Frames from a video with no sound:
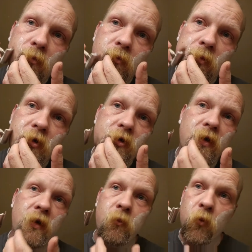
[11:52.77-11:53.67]

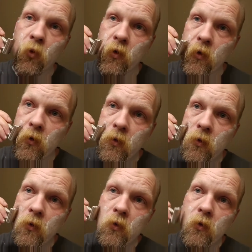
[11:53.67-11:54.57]
much anymore.
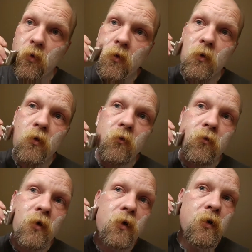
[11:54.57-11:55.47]

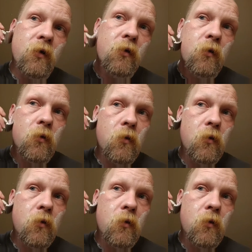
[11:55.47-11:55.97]
I've kind of